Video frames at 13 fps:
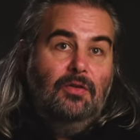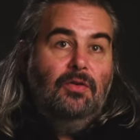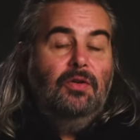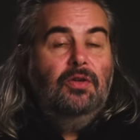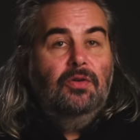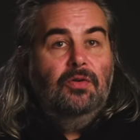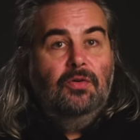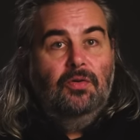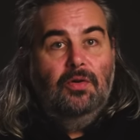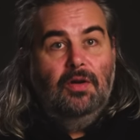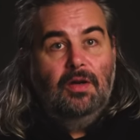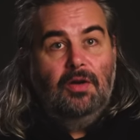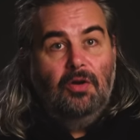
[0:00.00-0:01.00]
do, you
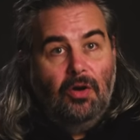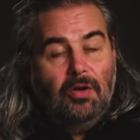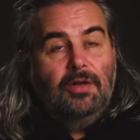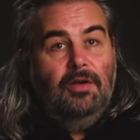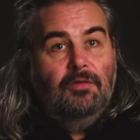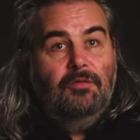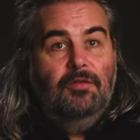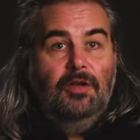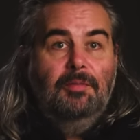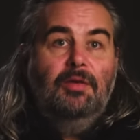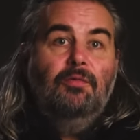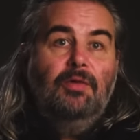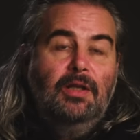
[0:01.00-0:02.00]
color your
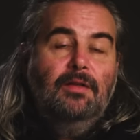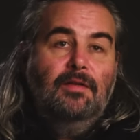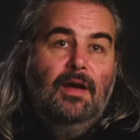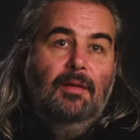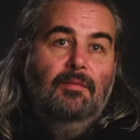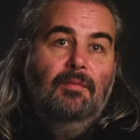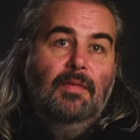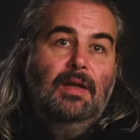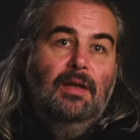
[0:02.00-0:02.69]
film in real time